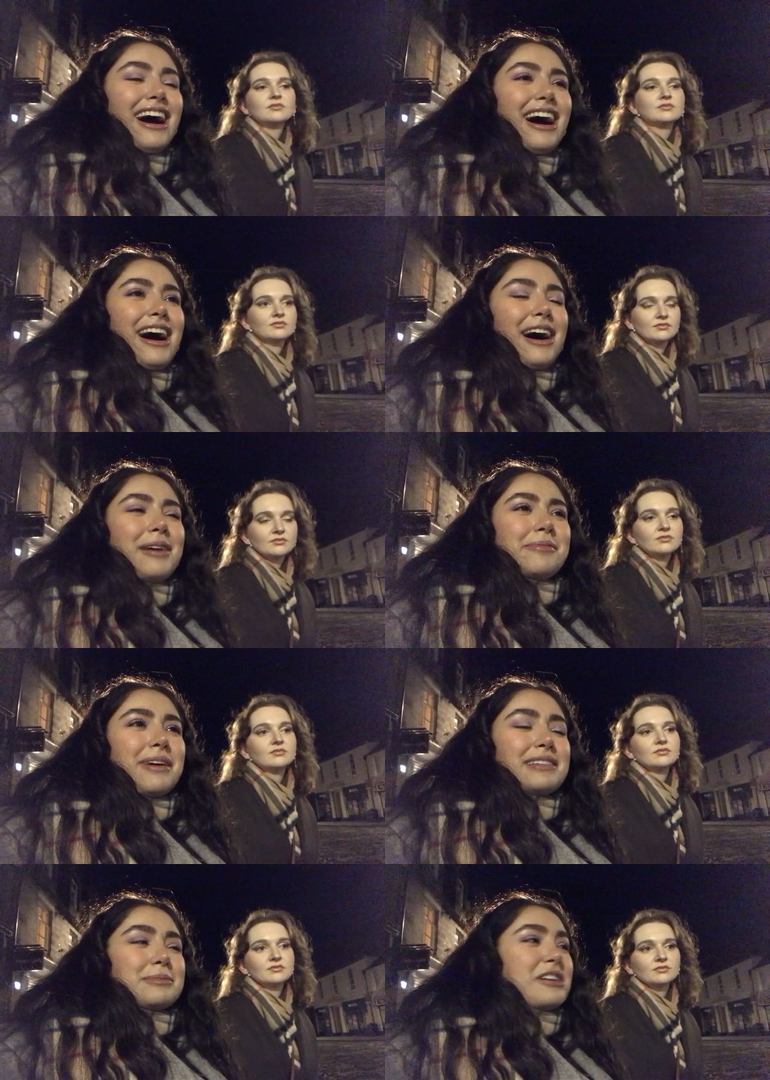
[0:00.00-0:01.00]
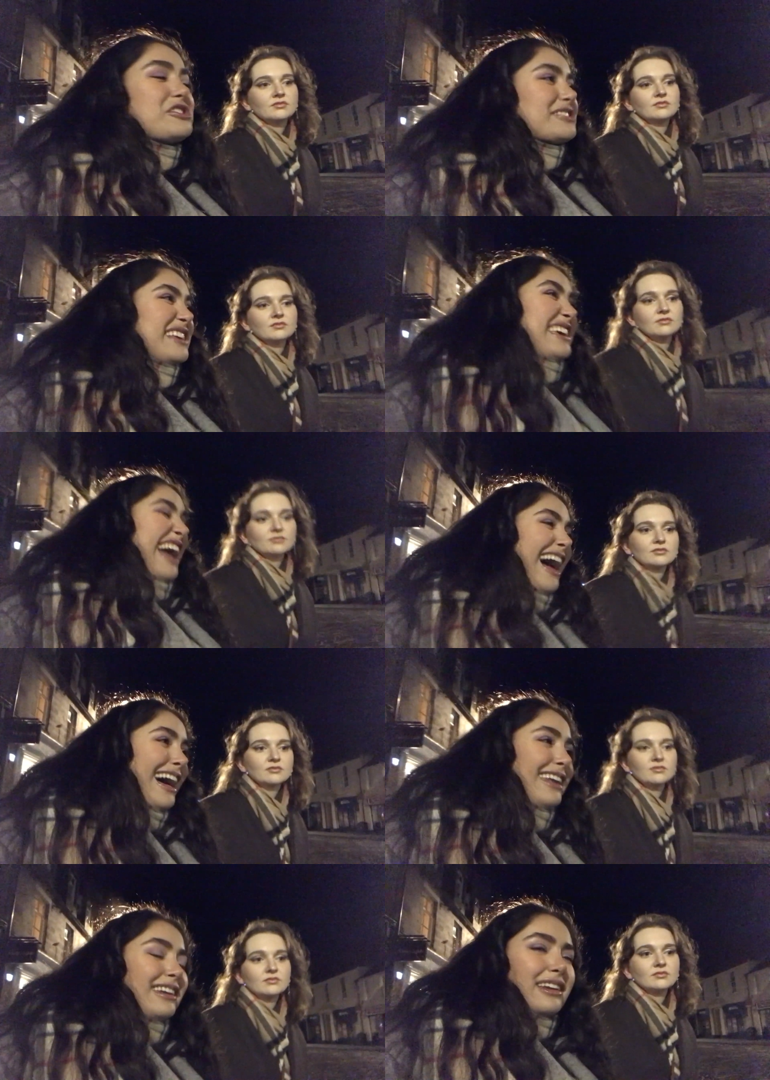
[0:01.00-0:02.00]
Speaker 1: um, as much as I
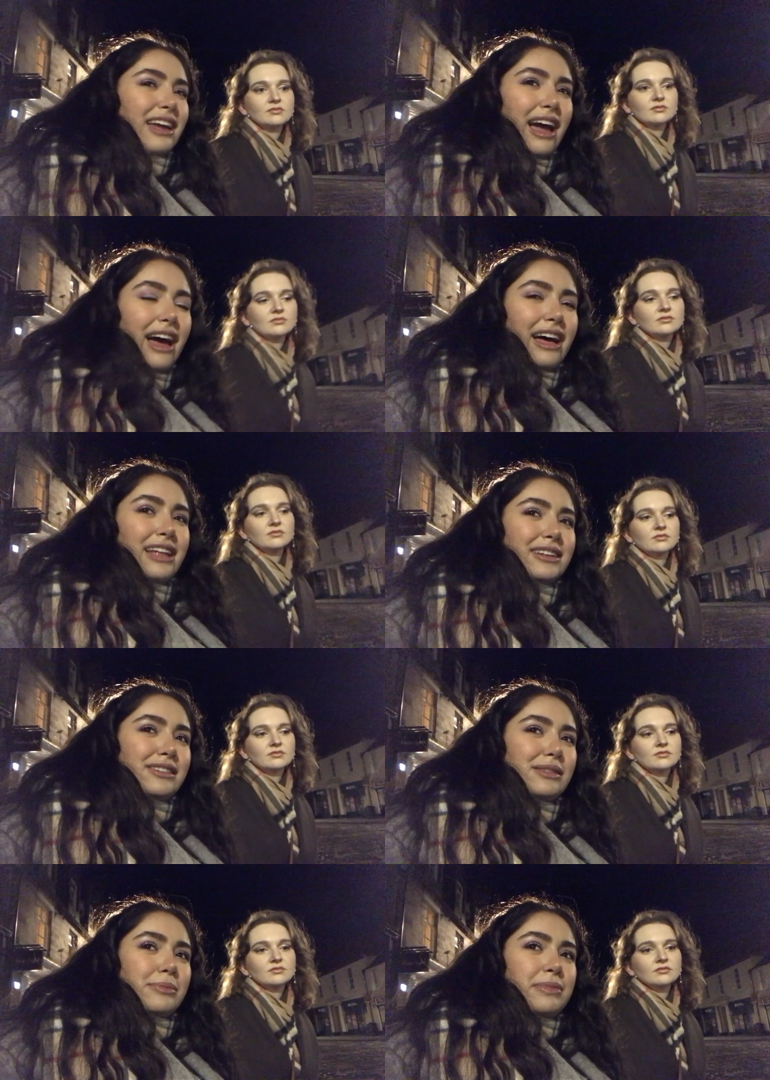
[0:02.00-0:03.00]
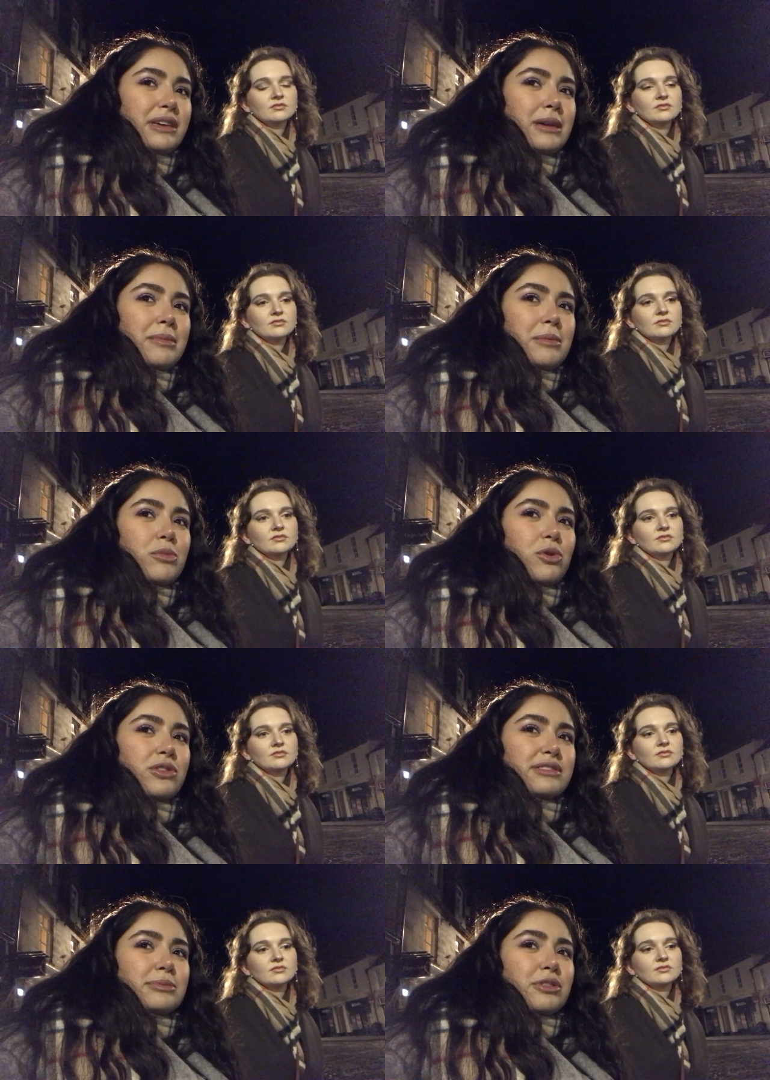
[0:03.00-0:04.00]
can, and being a bit more
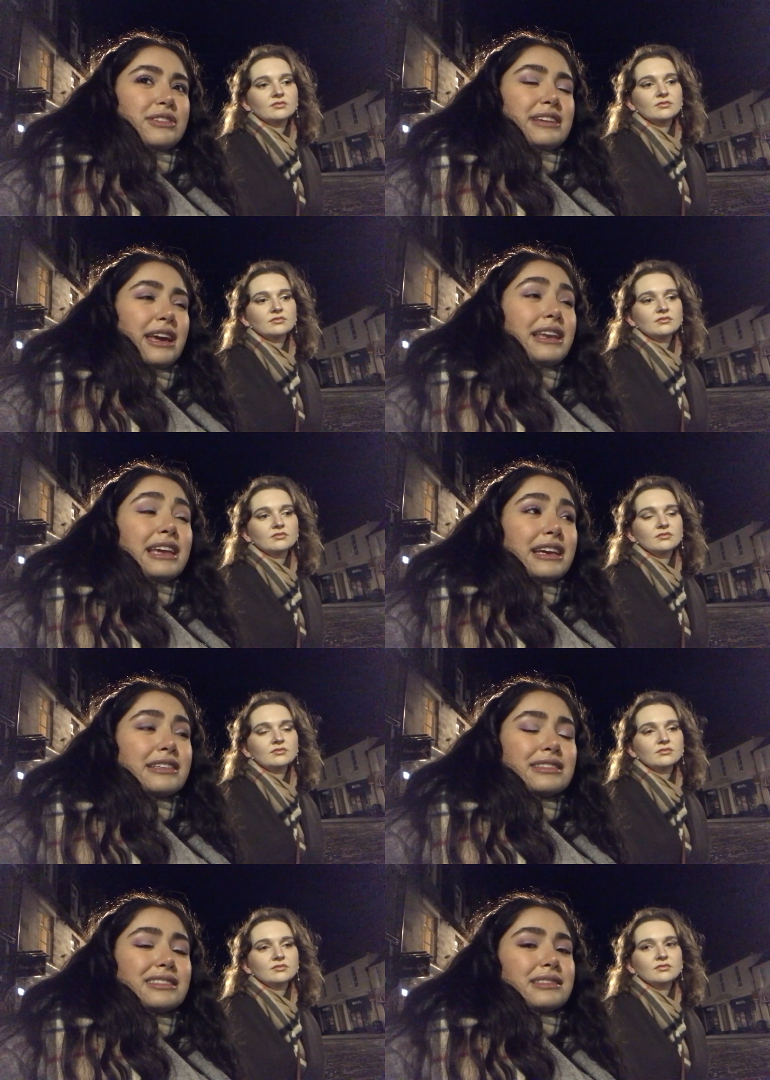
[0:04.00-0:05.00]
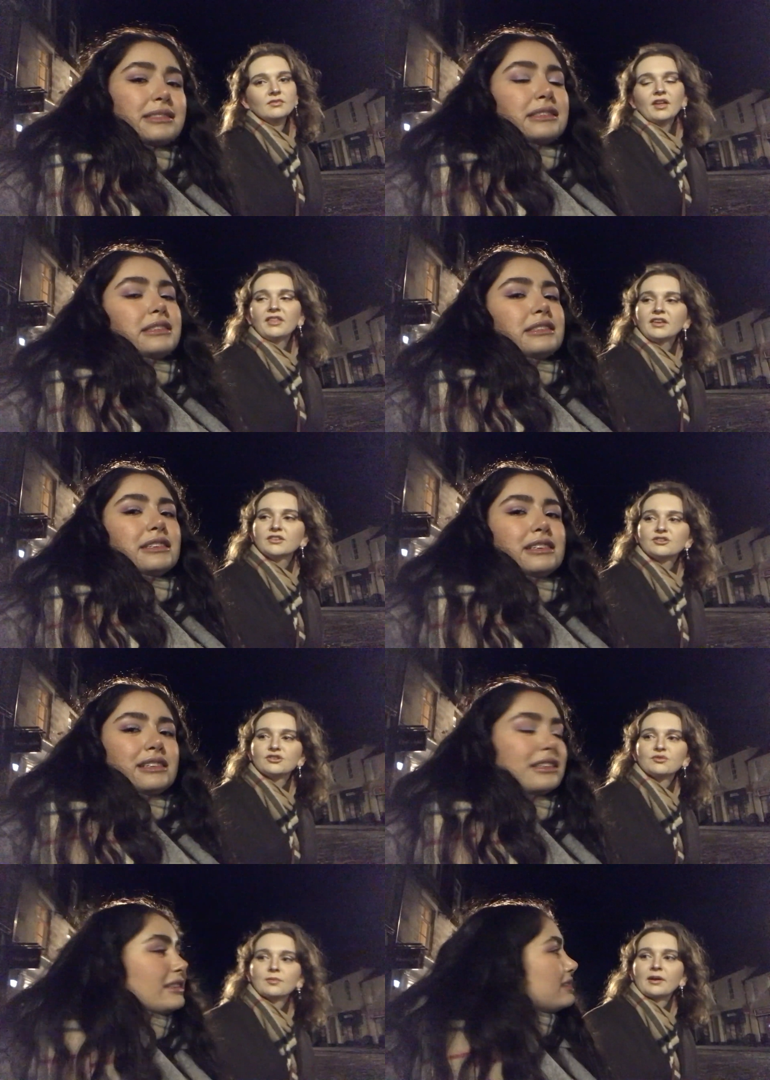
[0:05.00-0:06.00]
spontaneous.
Speaker 2: I think it's
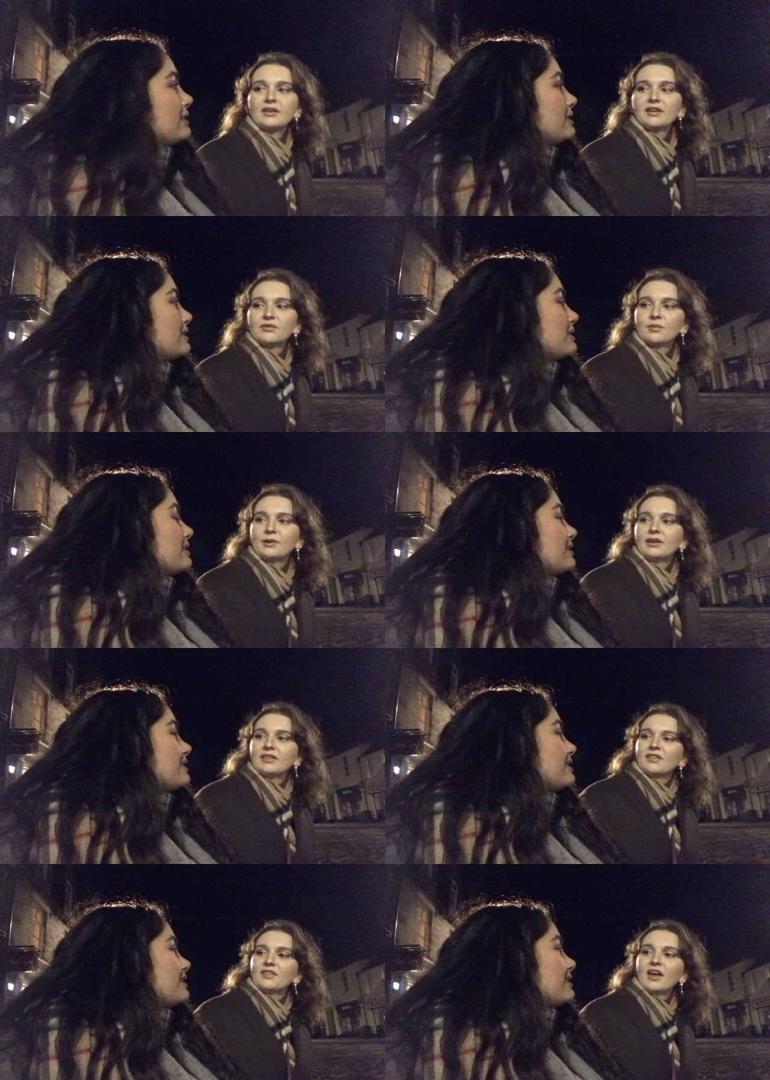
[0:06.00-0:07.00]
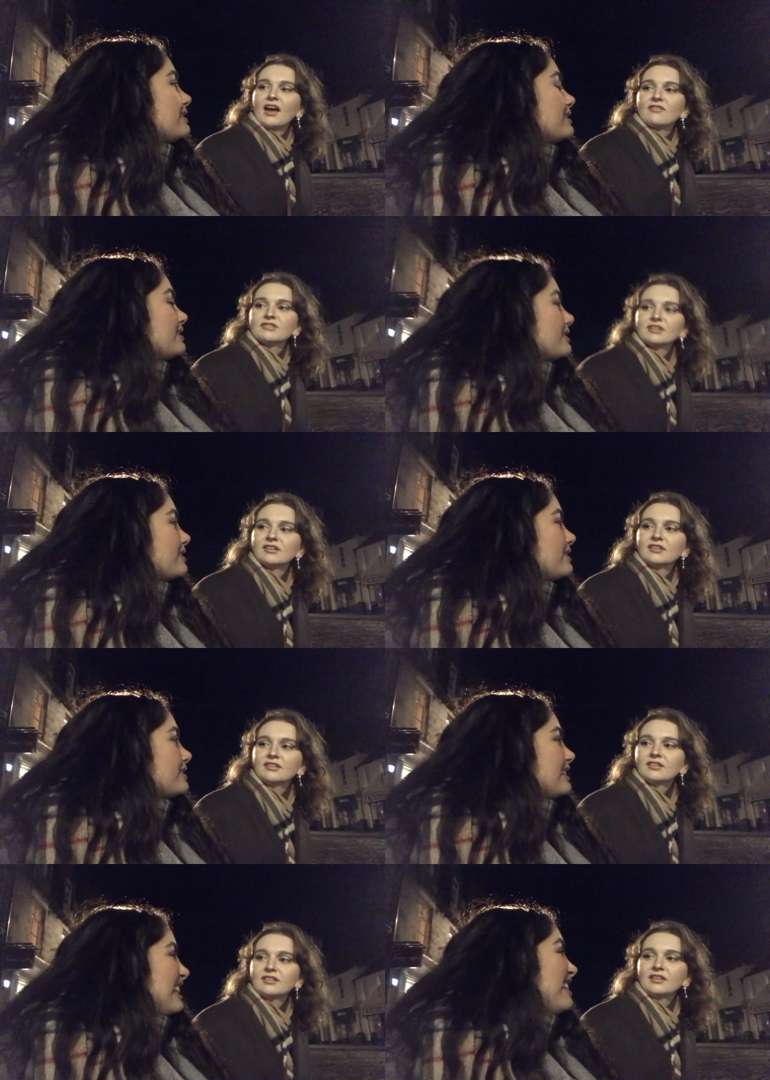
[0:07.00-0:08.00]
just reminded everybody that they have to
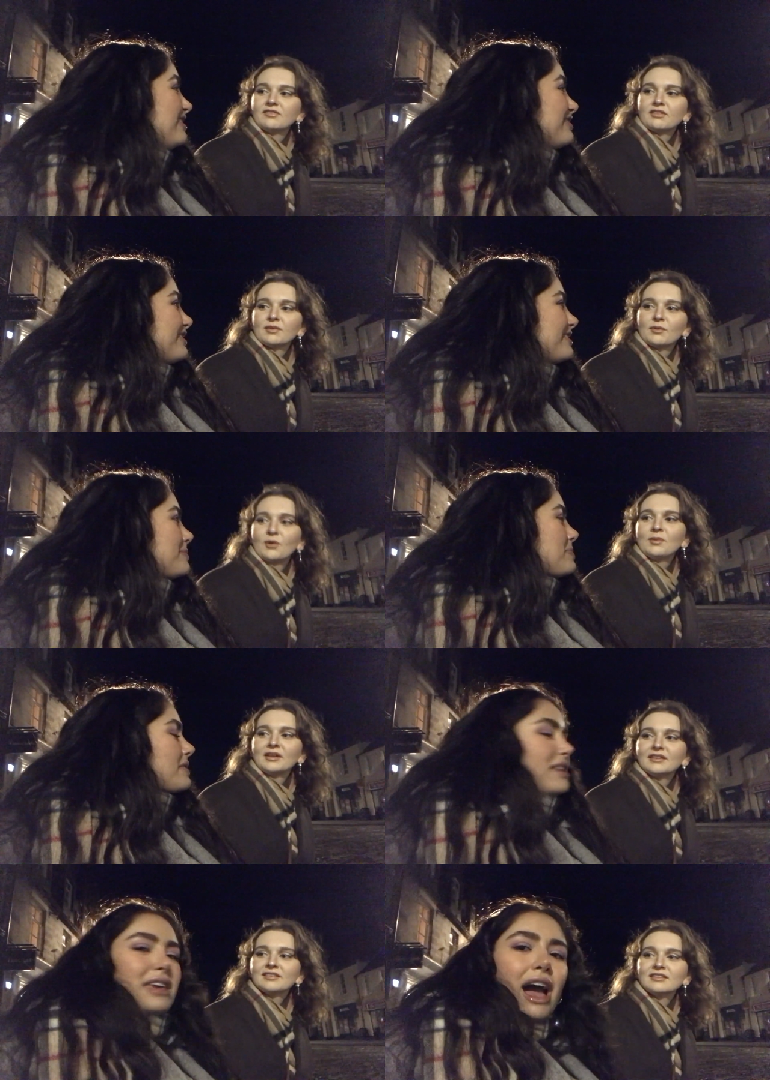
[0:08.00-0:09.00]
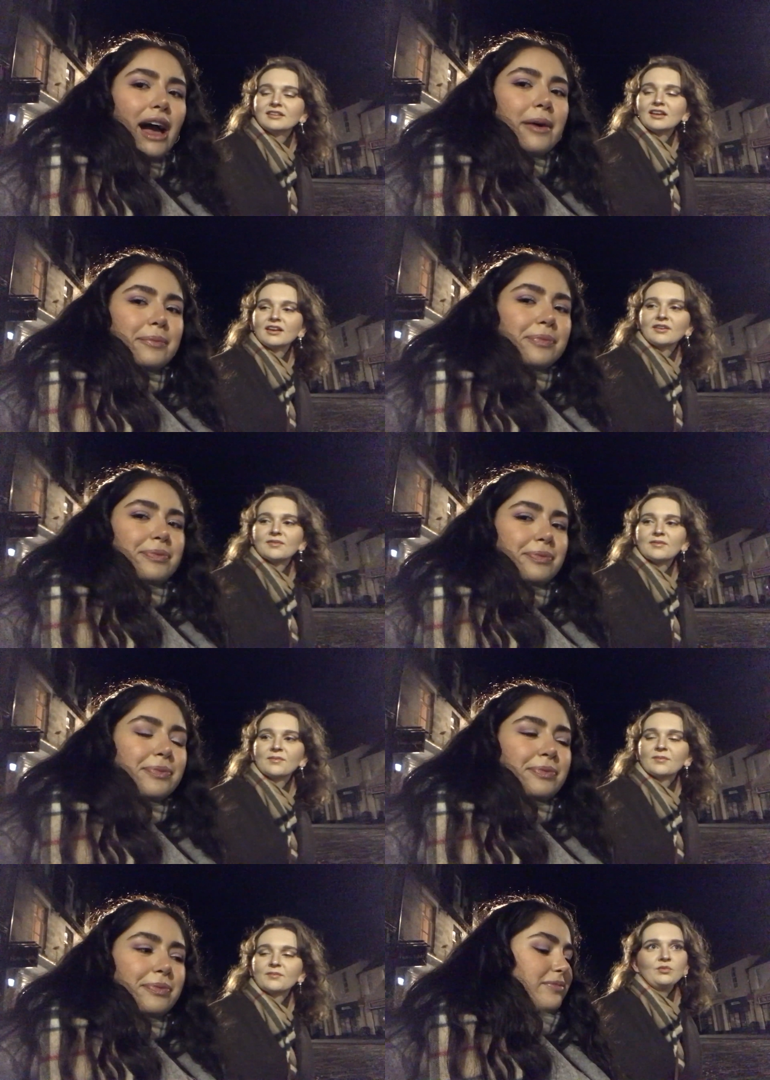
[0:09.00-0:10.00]
Speaker 1: live, live in the moment. Yeah, yeah.
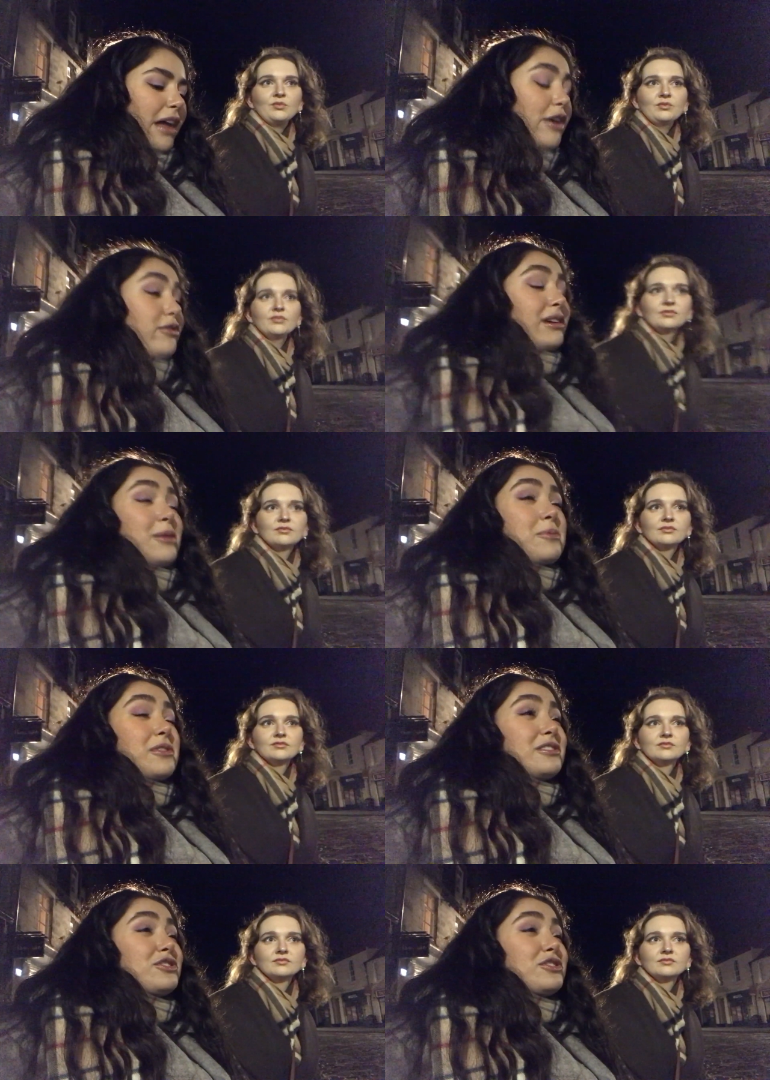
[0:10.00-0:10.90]
Mm-hmm. I really want